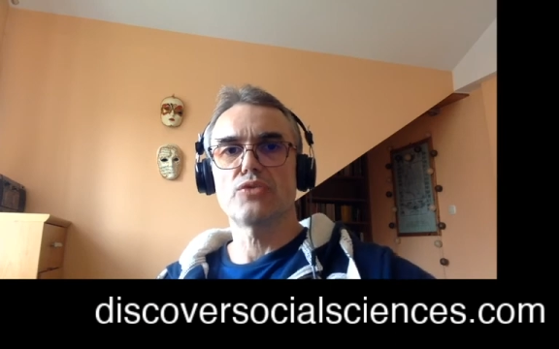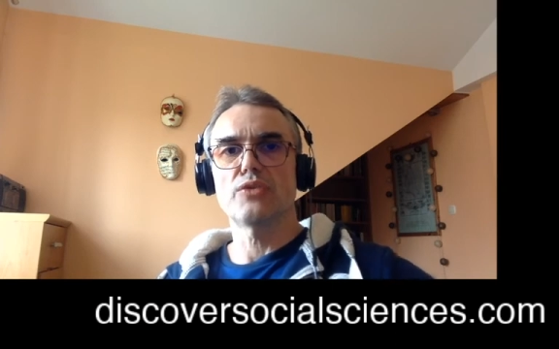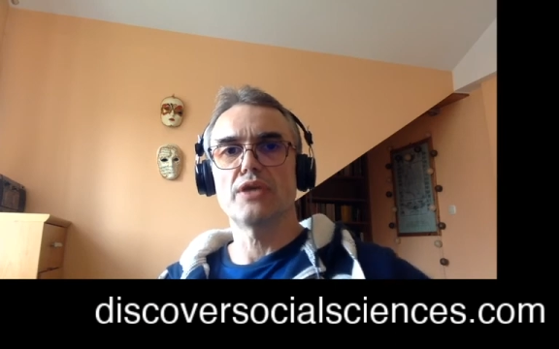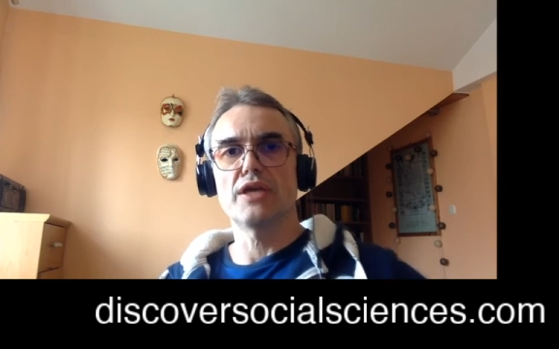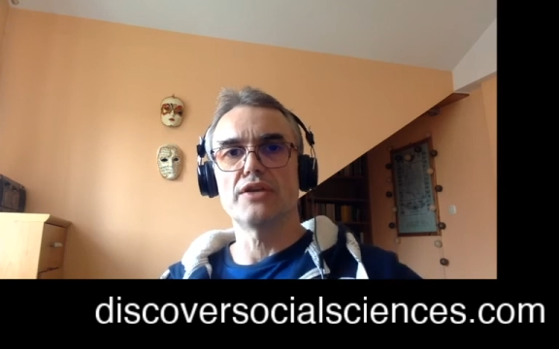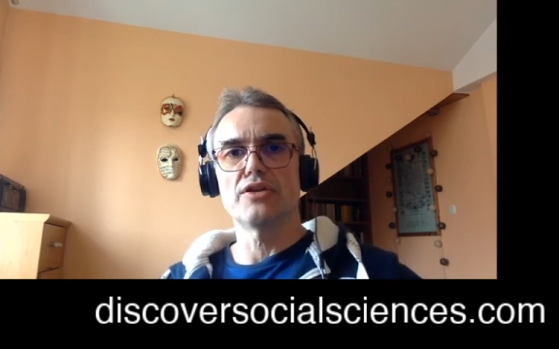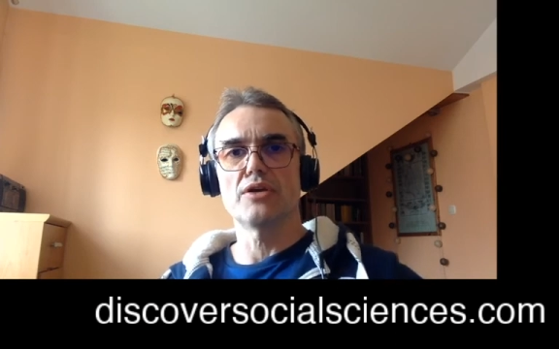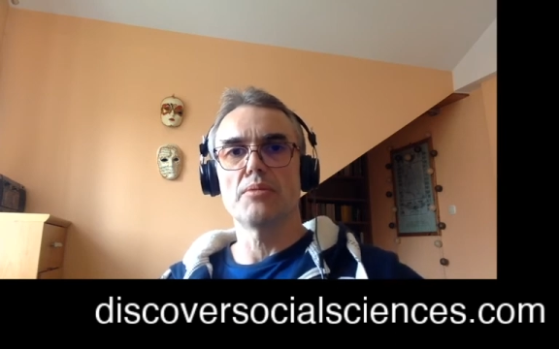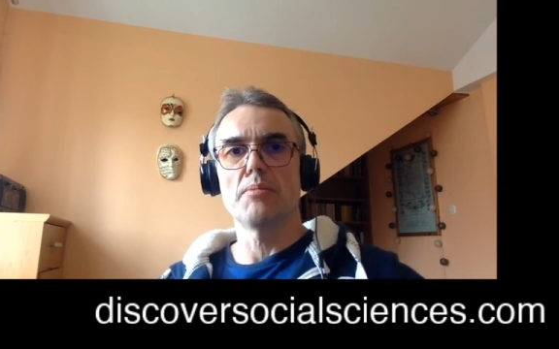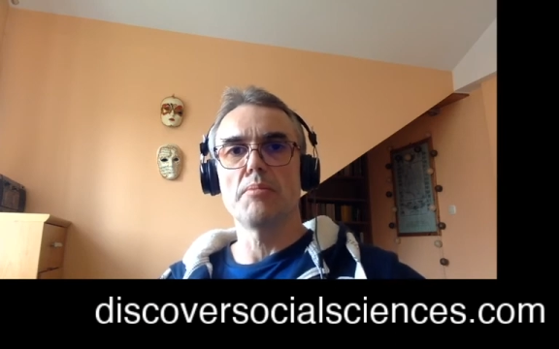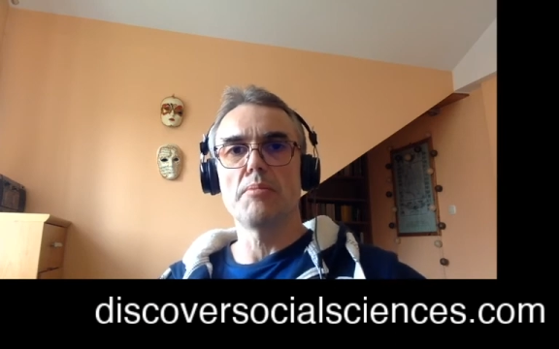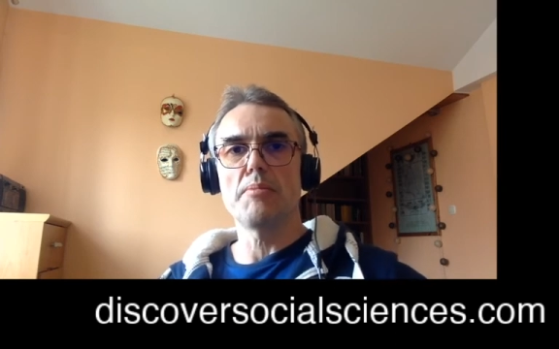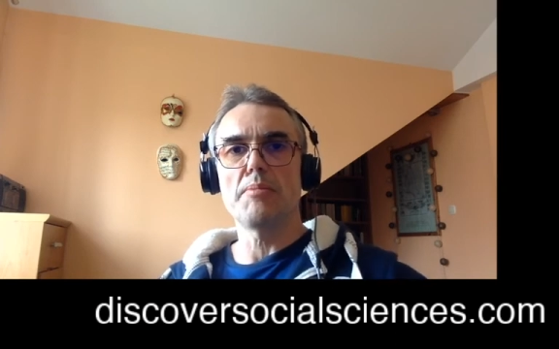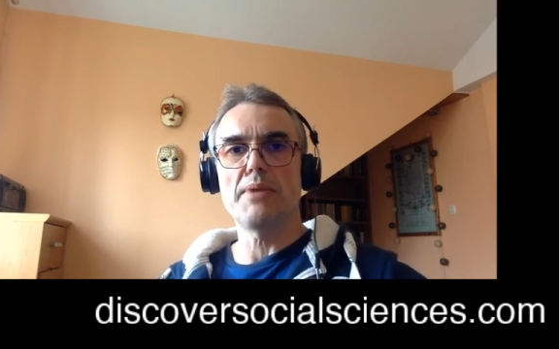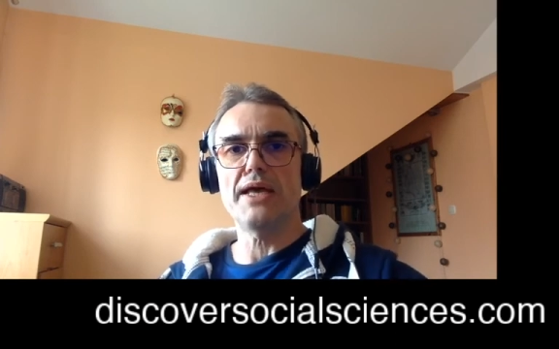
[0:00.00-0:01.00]
together
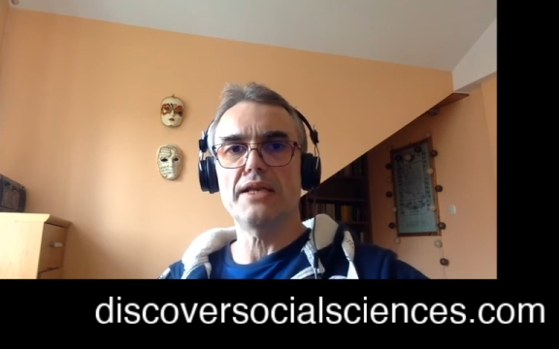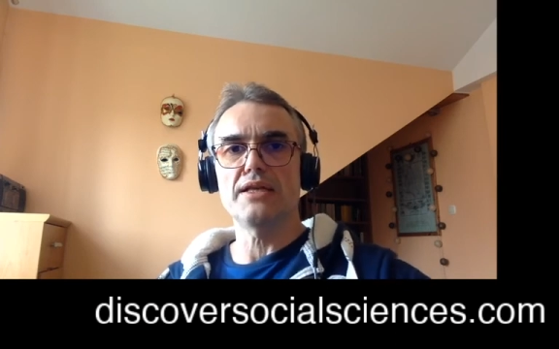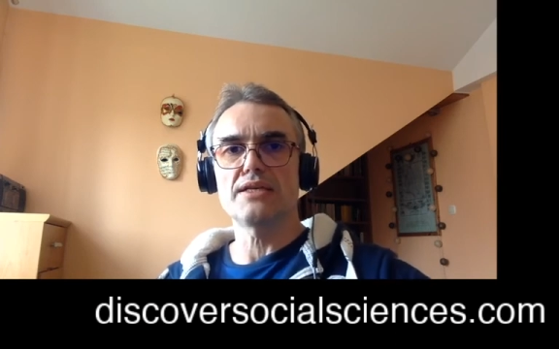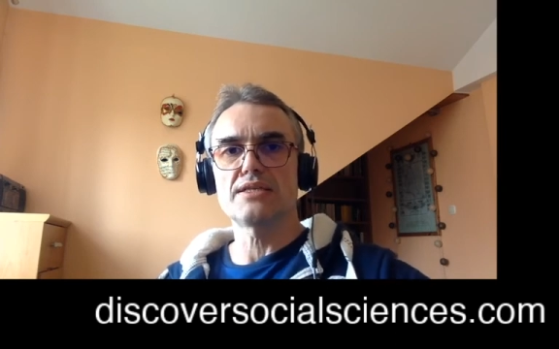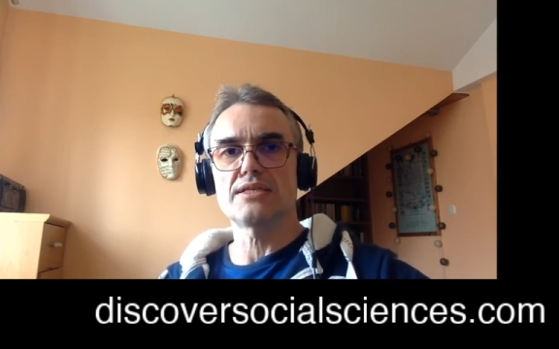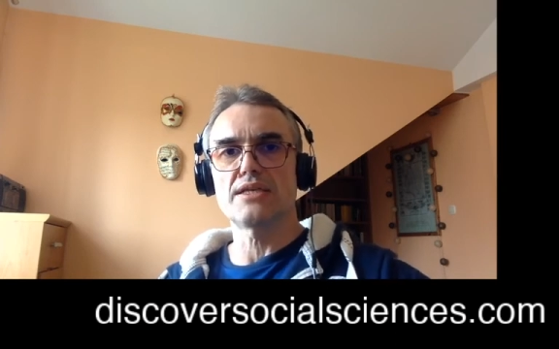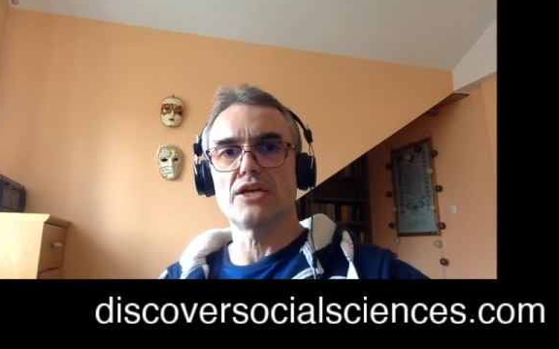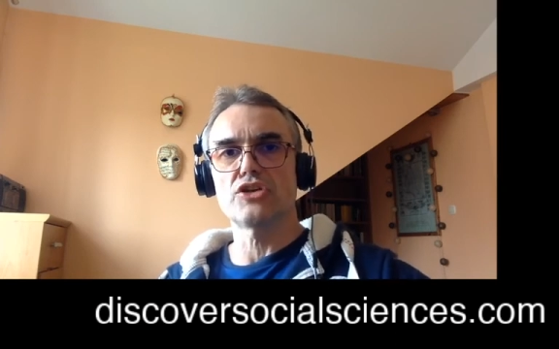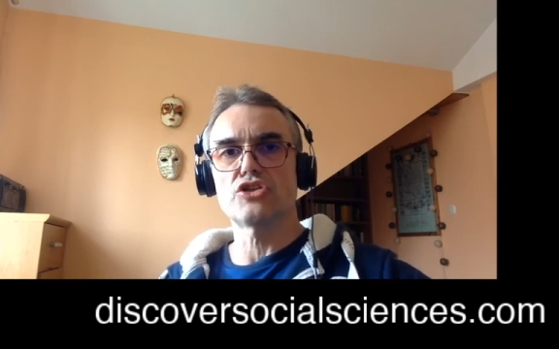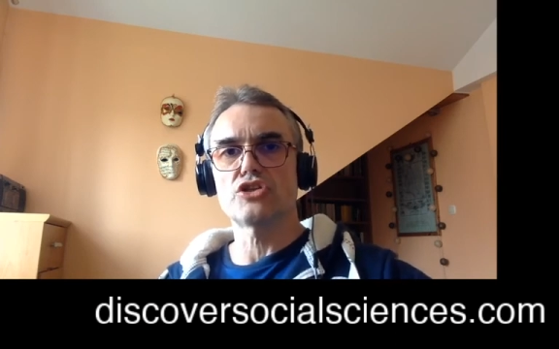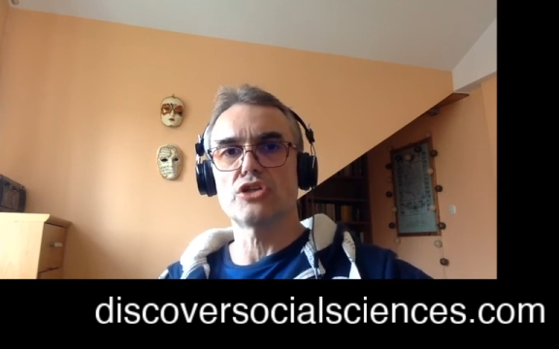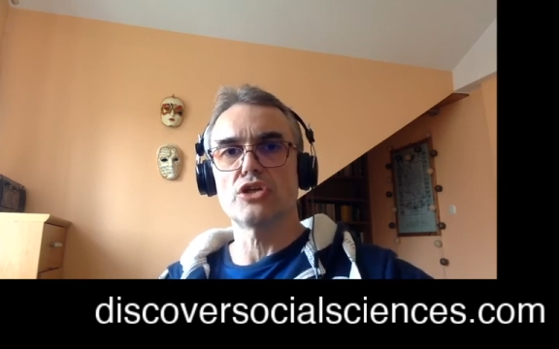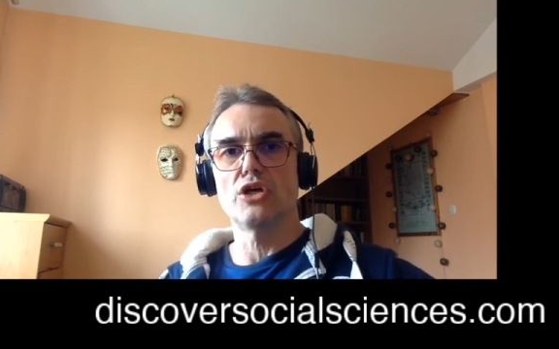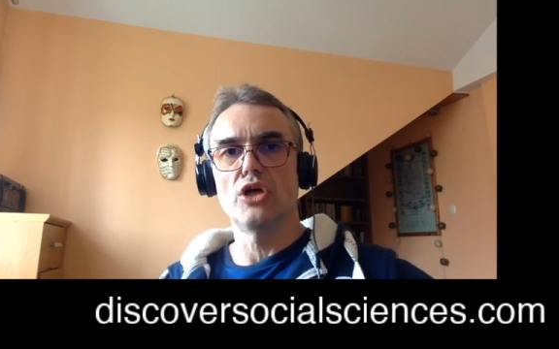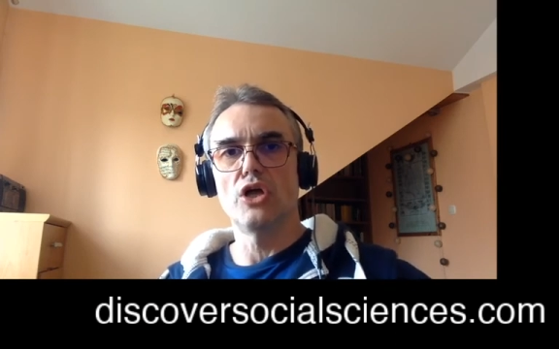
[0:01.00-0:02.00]
many
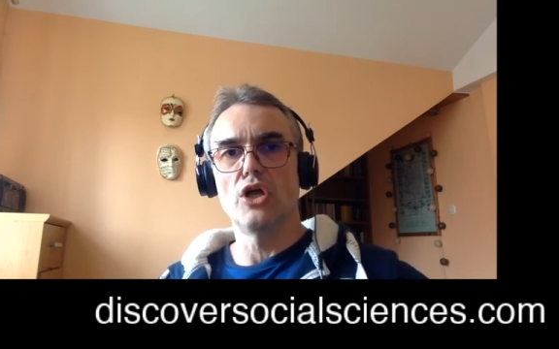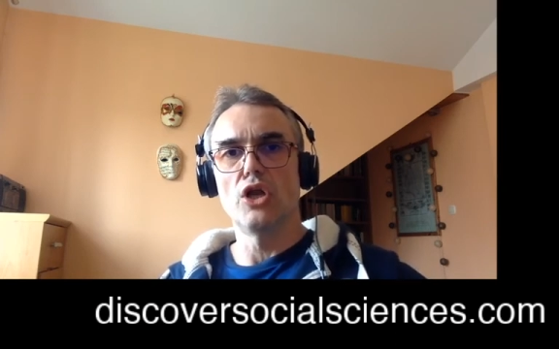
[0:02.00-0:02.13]
such